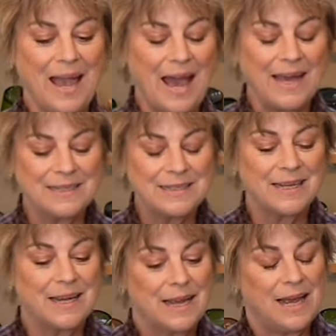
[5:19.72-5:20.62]
And,
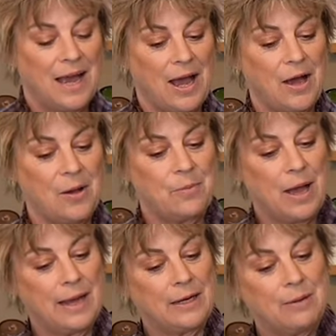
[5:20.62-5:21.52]
um,
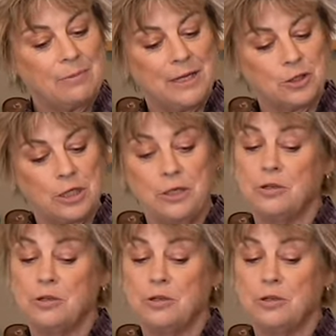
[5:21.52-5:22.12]
and I'm literally,